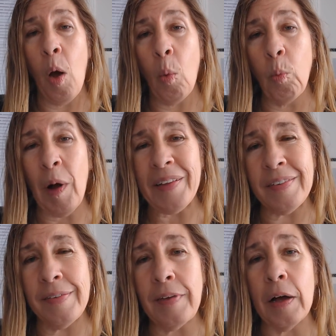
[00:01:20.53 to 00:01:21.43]

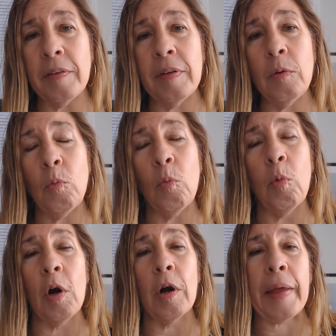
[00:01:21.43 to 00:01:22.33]
What doesn't
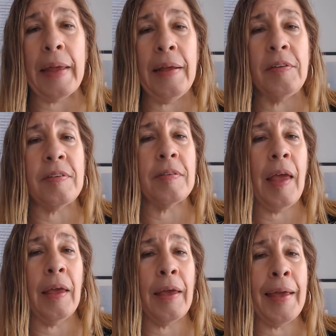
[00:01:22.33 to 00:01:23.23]
work is
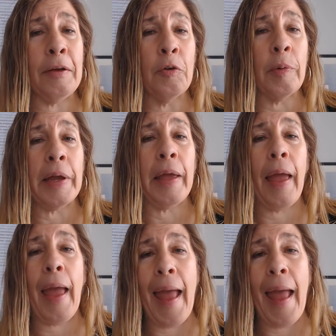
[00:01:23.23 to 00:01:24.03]
staying angry.